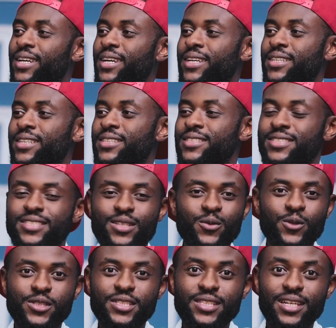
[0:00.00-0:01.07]
and then see
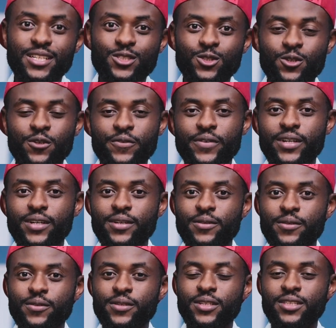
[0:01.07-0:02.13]
what it has to offer
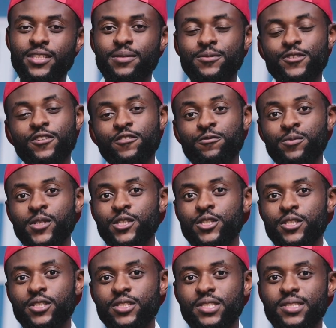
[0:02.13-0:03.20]
in terms of
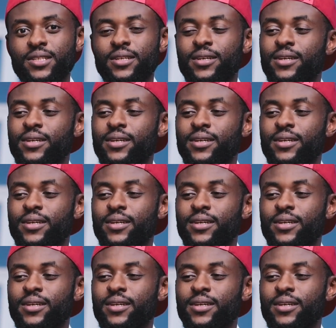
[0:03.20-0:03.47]
pictures.